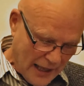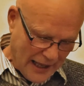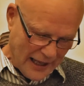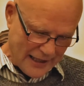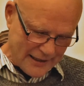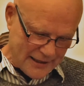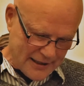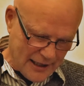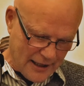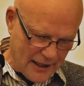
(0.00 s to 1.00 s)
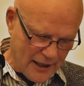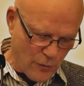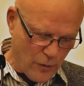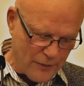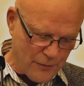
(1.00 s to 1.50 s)
and
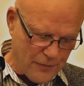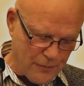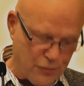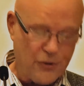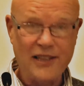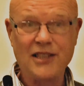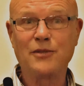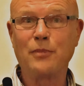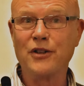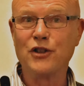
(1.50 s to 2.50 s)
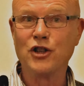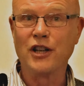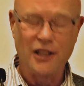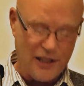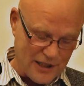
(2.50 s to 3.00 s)
when pressed by the
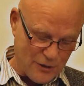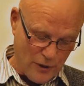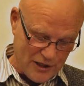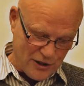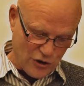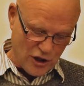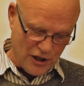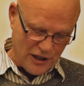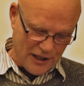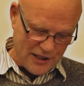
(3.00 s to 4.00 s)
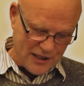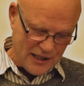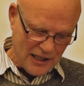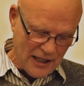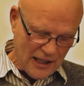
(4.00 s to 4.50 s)
journalists, Western
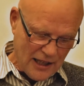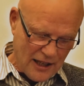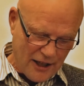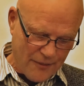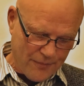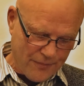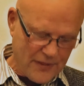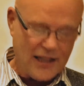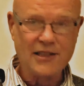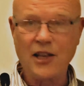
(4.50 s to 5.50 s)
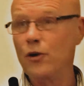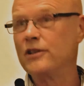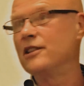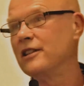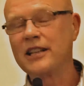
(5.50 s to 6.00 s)
journalists, they said, oh,
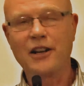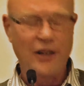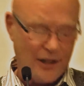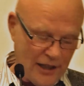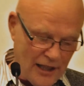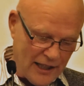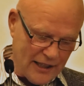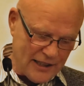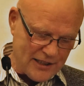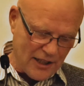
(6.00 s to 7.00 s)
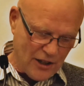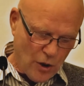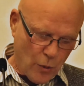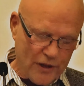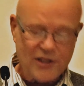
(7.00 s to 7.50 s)
didn't we carry out? He said,
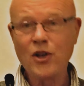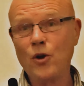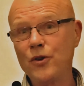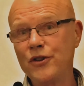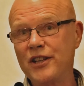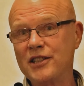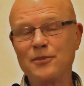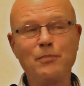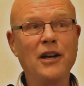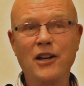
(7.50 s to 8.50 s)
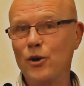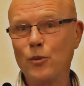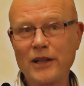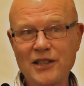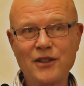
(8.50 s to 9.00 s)
we're told this by our
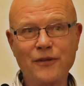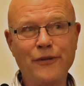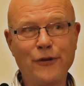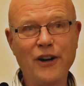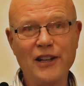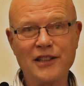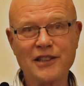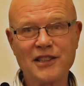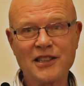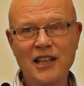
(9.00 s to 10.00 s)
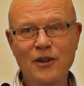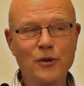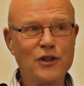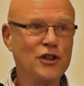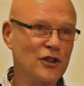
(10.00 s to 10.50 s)
Western friends,
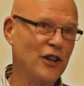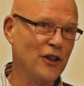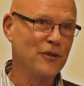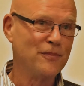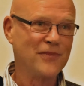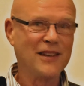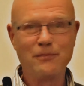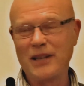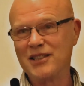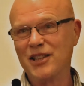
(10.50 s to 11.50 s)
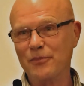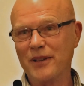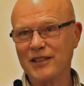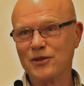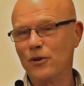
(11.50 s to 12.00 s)
which, you know, basically
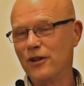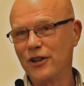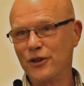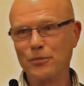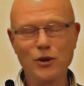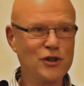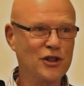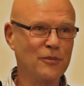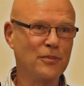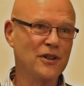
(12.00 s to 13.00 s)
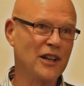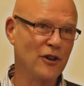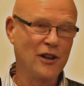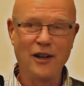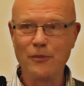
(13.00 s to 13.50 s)
means what a load of bullshit, but they're
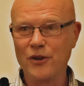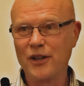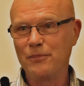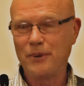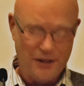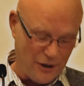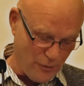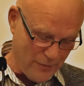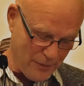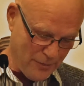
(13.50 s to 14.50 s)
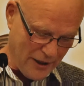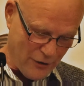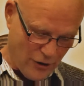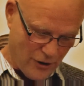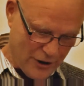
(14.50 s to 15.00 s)
on my
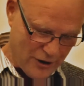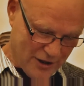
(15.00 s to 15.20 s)
payroll, you know,